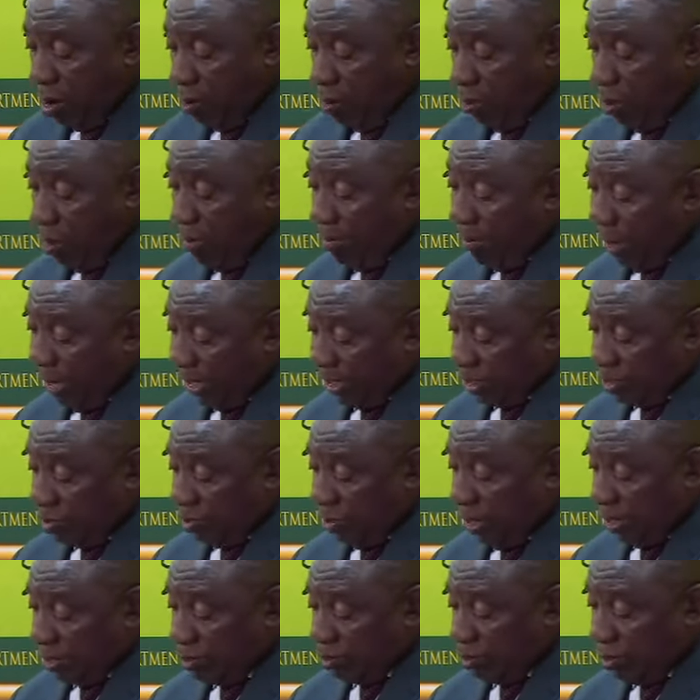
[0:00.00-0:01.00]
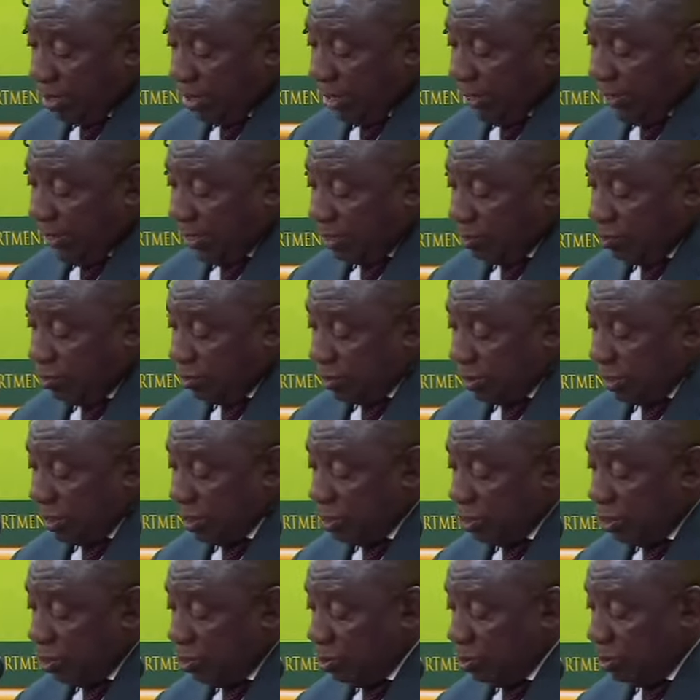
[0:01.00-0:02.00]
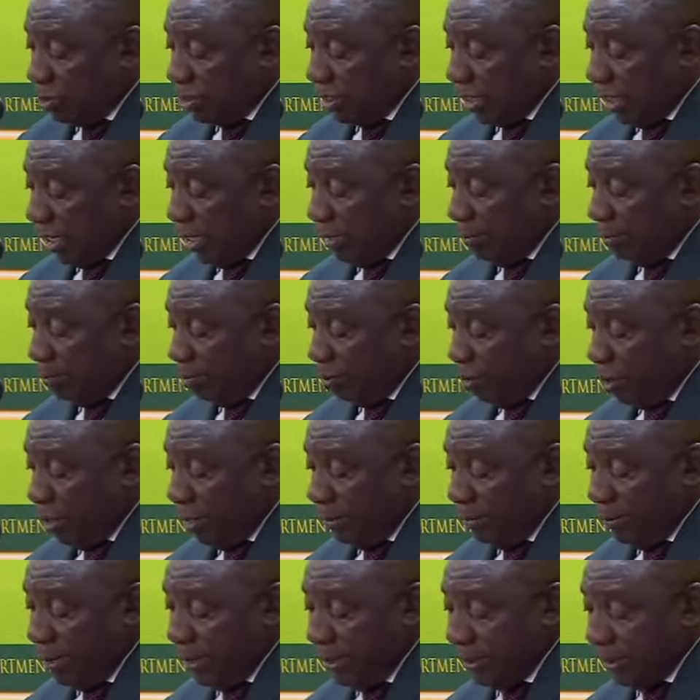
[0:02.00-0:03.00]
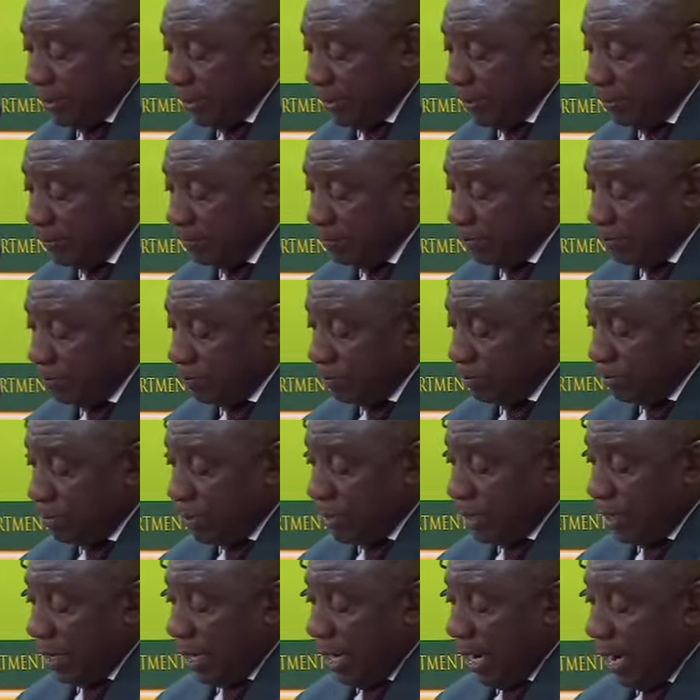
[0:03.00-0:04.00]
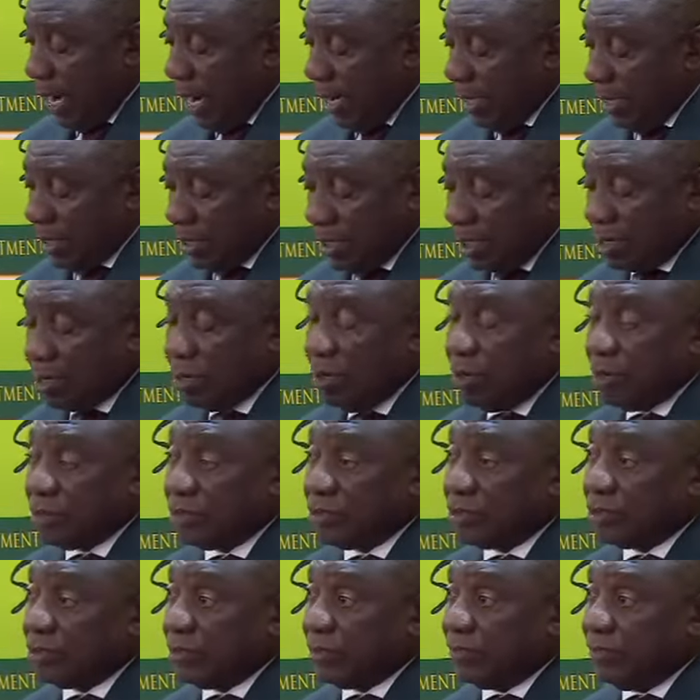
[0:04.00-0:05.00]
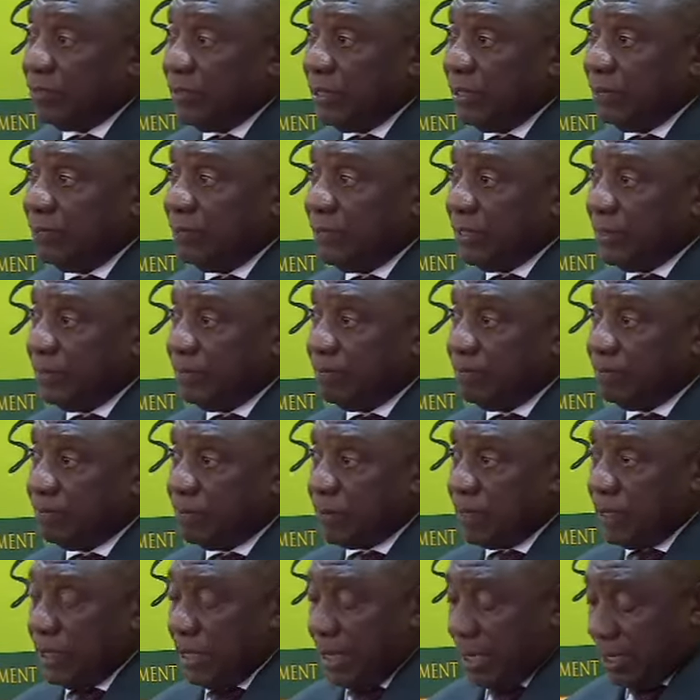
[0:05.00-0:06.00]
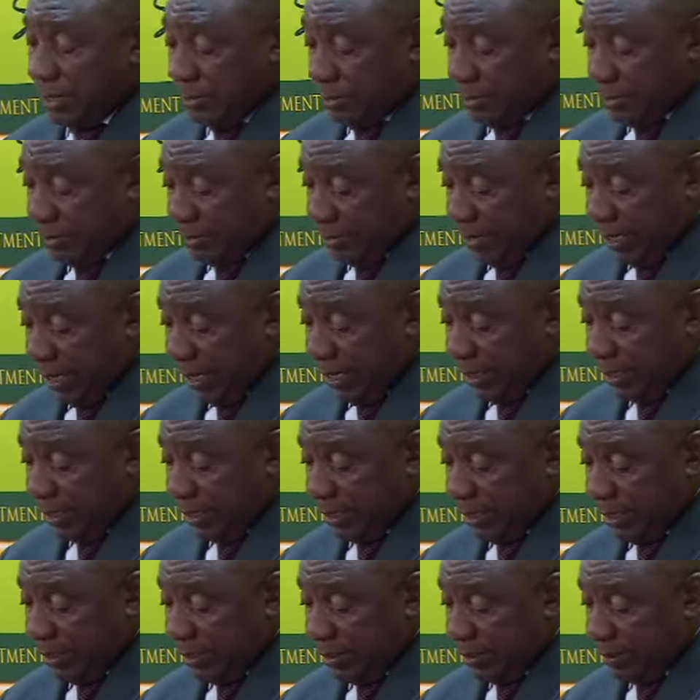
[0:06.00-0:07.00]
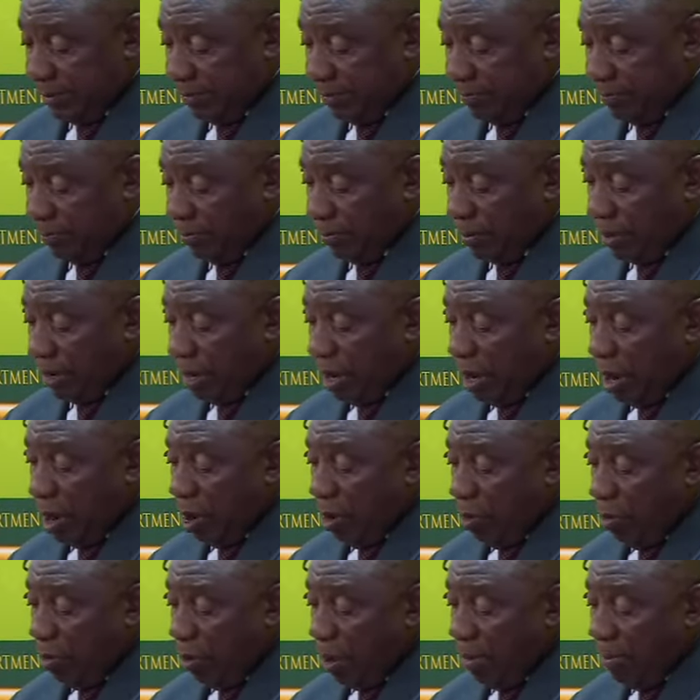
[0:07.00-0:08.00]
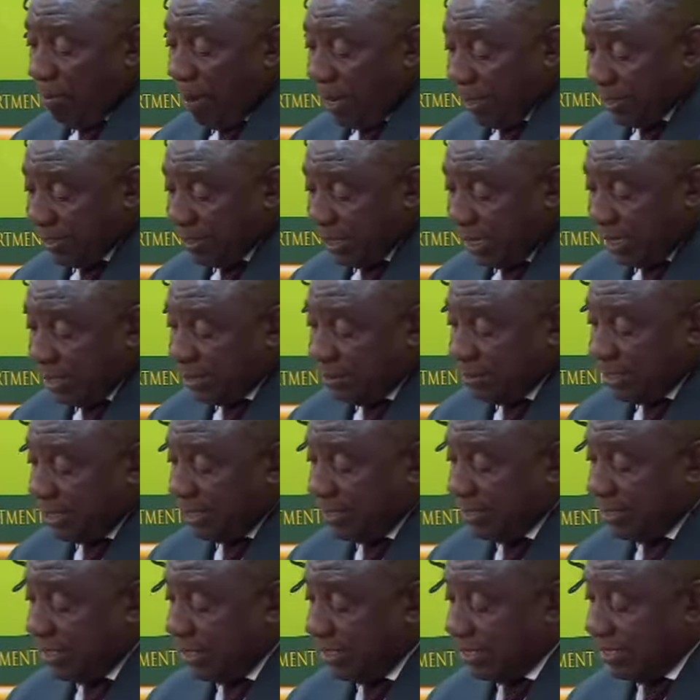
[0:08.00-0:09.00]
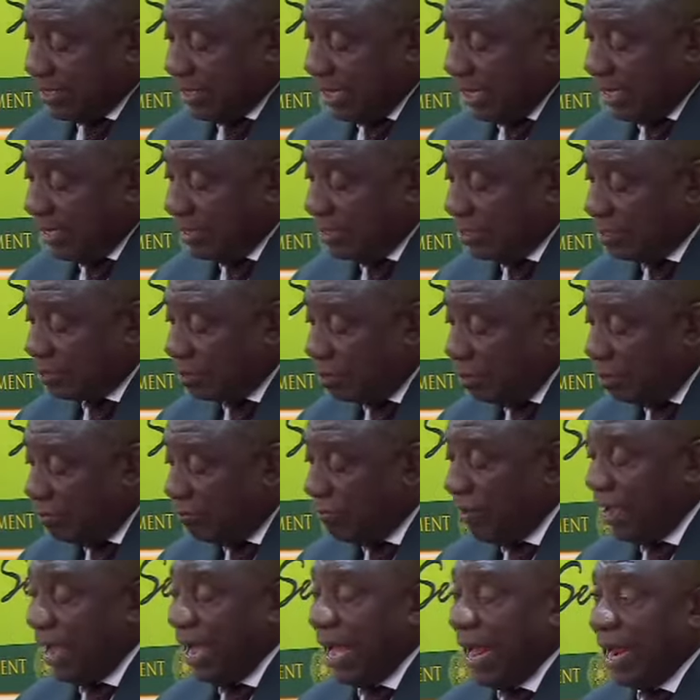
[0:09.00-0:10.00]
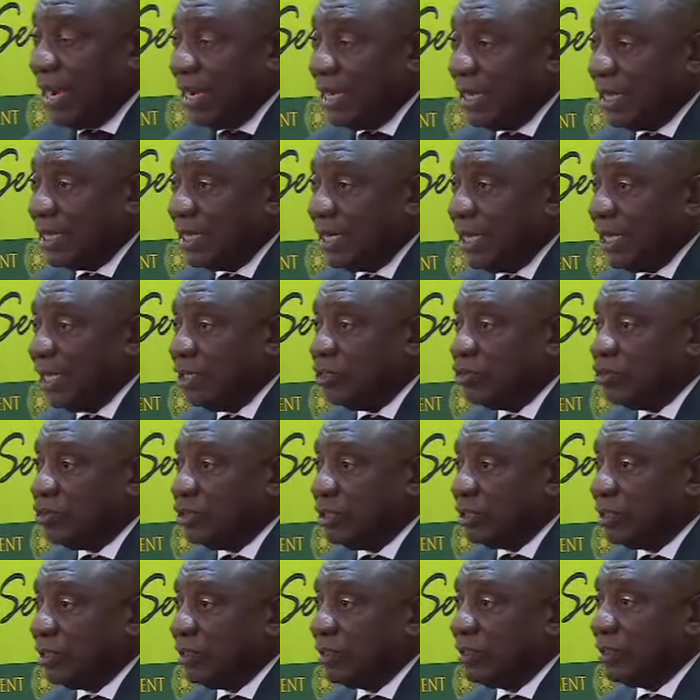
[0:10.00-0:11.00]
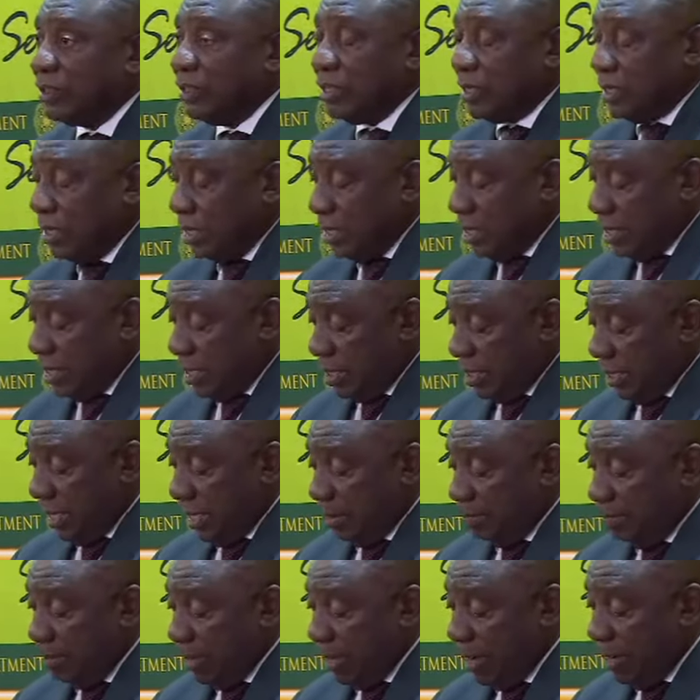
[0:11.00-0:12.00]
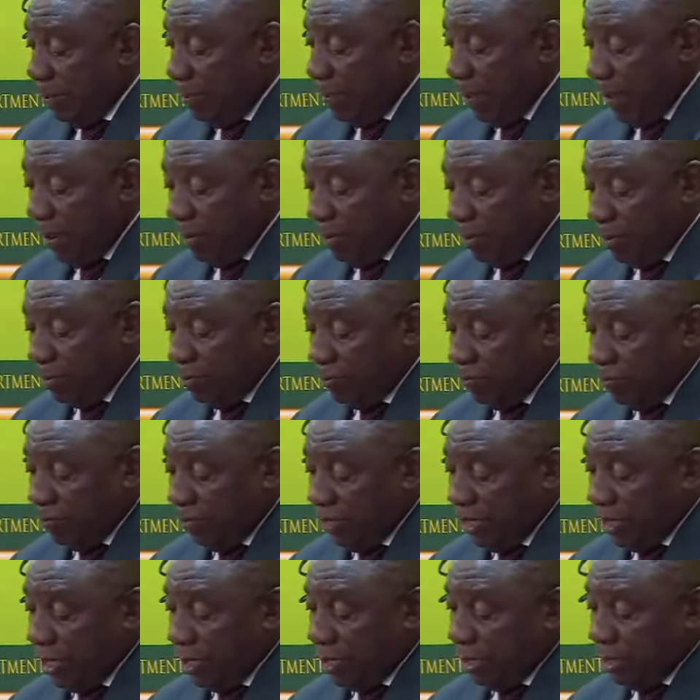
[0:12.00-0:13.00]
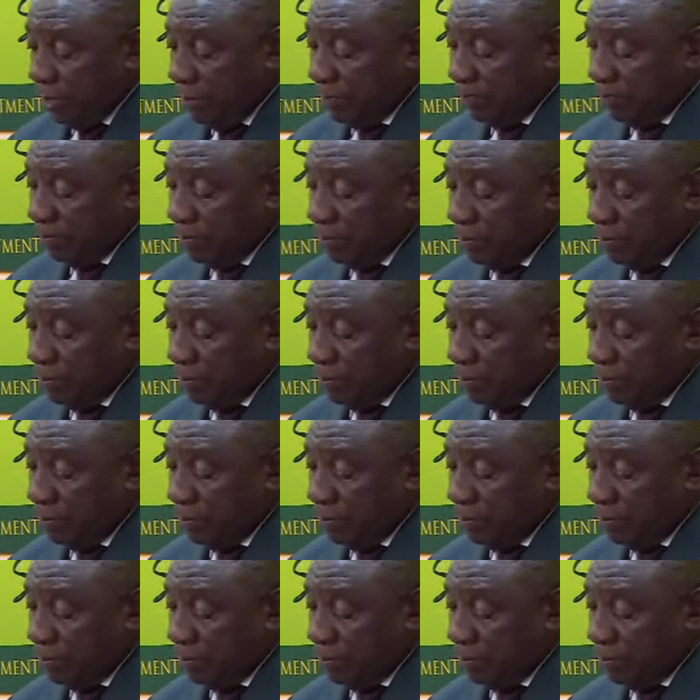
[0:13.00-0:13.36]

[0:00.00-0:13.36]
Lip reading: We must work together to reduce unemployment and the cost of living in our societies. We must address the sense of alienation that many people feel